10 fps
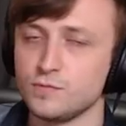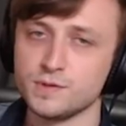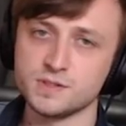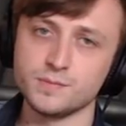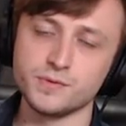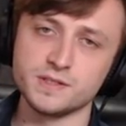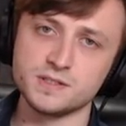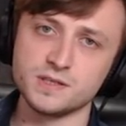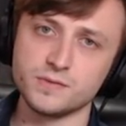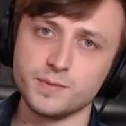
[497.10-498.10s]
For example, there's
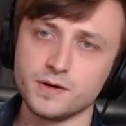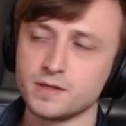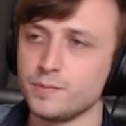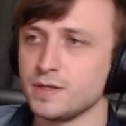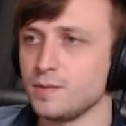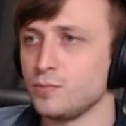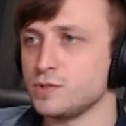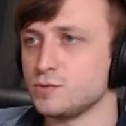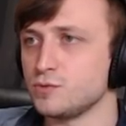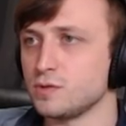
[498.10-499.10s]
another part coming up
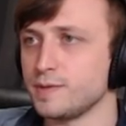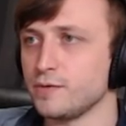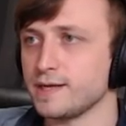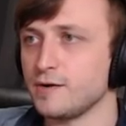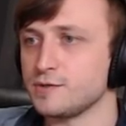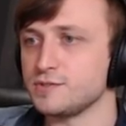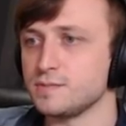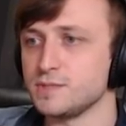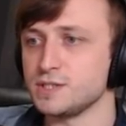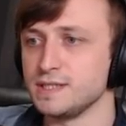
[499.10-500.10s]
which will talk about characters
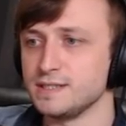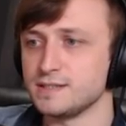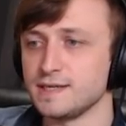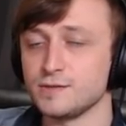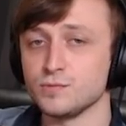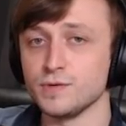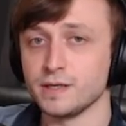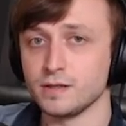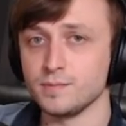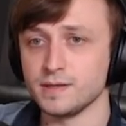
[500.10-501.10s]
and machines and how to
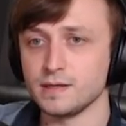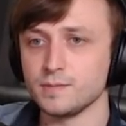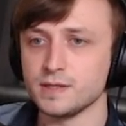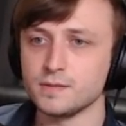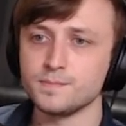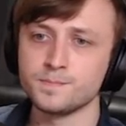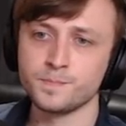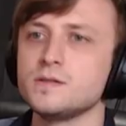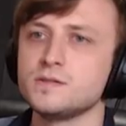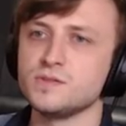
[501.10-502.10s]
rig them and animate them.
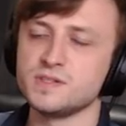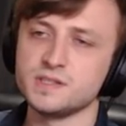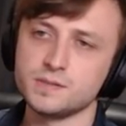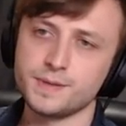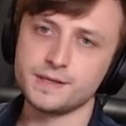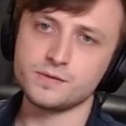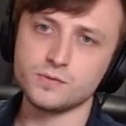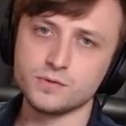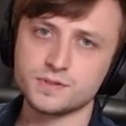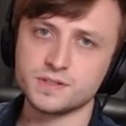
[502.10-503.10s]
So this is a paid
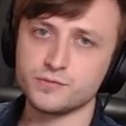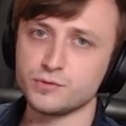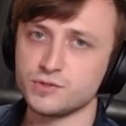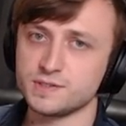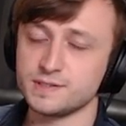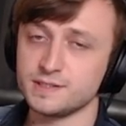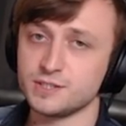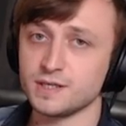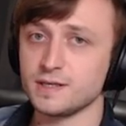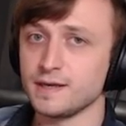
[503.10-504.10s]
course if you're interested in
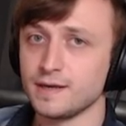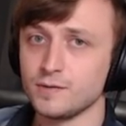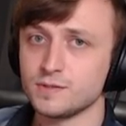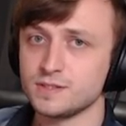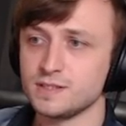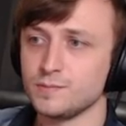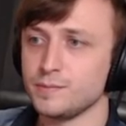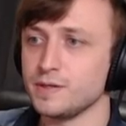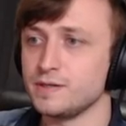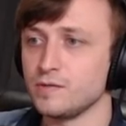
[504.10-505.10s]
checking it out to see
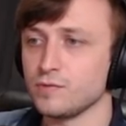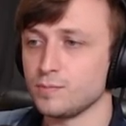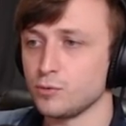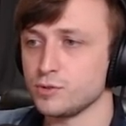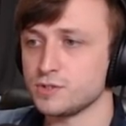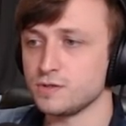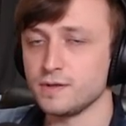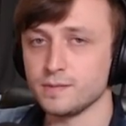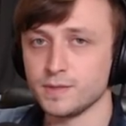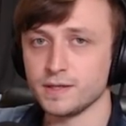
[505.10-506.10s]
maybe a different approach to
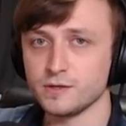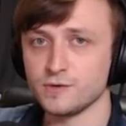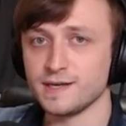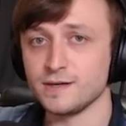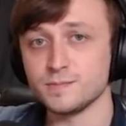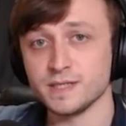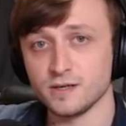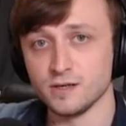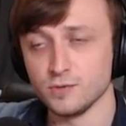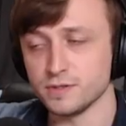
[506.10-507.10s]
learning Blender and how to make
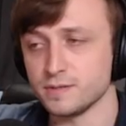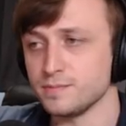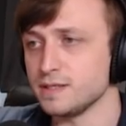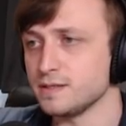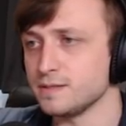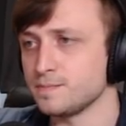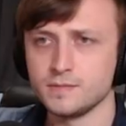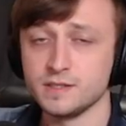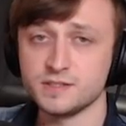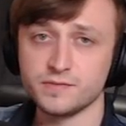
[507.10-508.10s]
artwork in Blender,
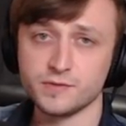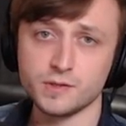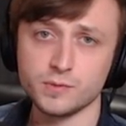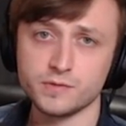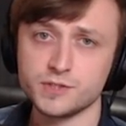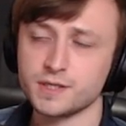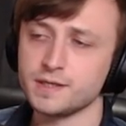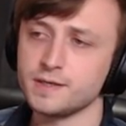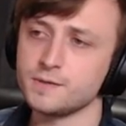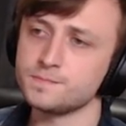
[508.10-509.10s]
then it's definitely worth checking
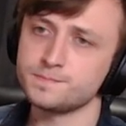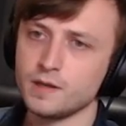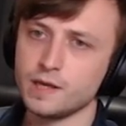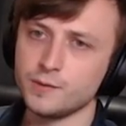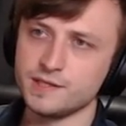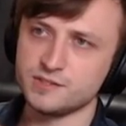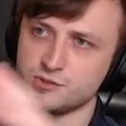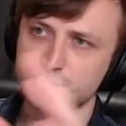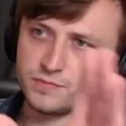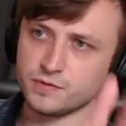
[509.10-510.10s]
out. Anyway, these are
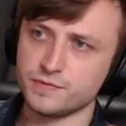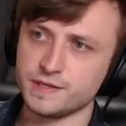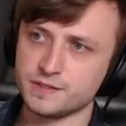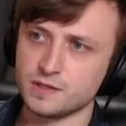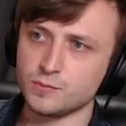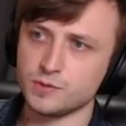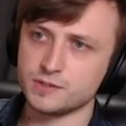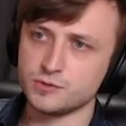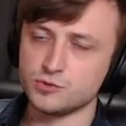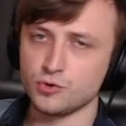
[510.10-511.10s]
just a few things that I wanted
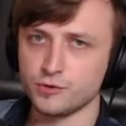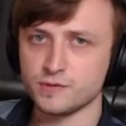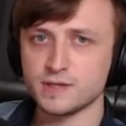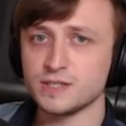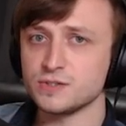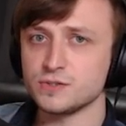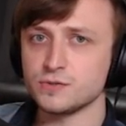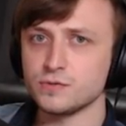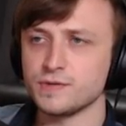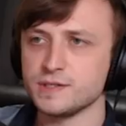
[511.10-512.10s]
to draw your attention
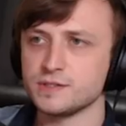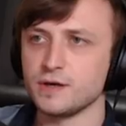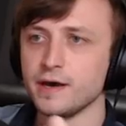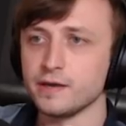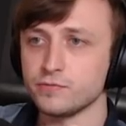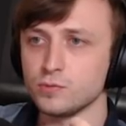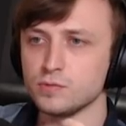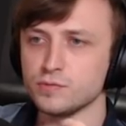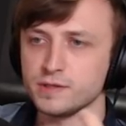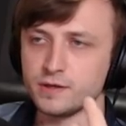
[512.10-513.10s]
to, things that I thought were
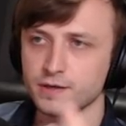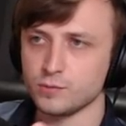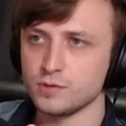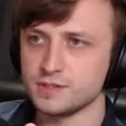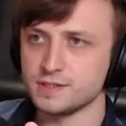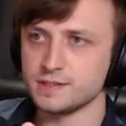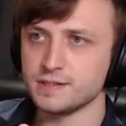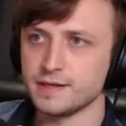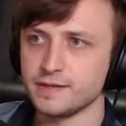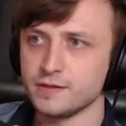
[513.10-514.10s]
really high quality
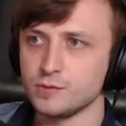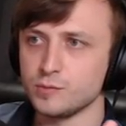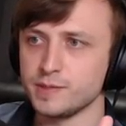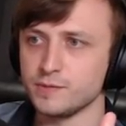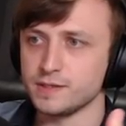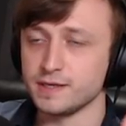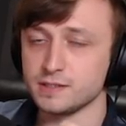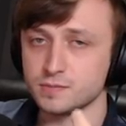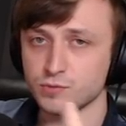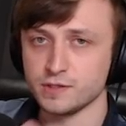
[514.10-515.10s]
and that you would be able to get
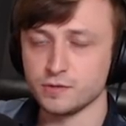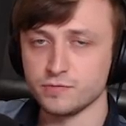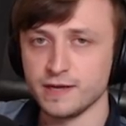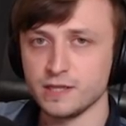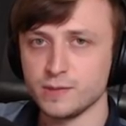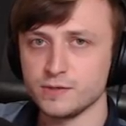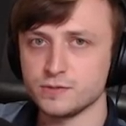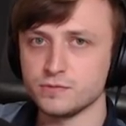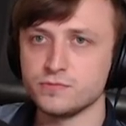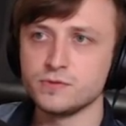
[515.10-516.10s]
some really good value out of,